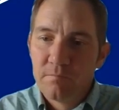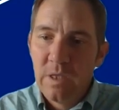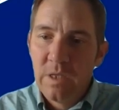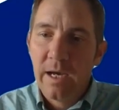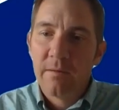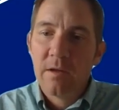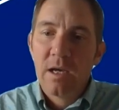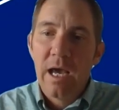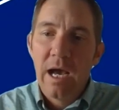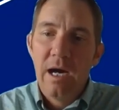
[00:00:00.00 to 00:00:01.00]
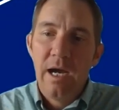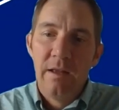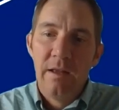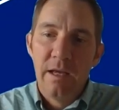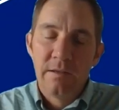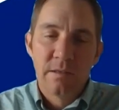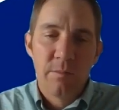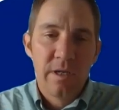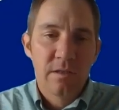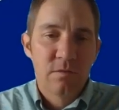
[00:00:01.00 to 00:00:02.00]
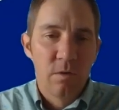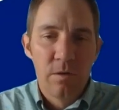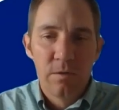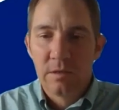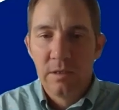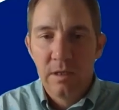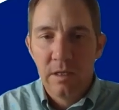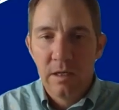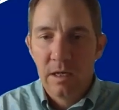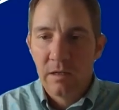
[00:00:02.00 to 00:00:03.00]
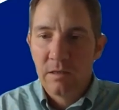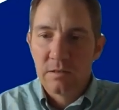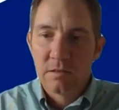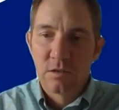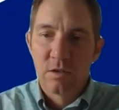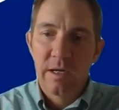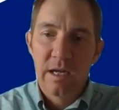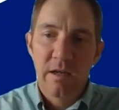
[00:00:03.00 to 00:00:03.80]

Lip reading: Yeah, and somebody else wrote, and I think this is great.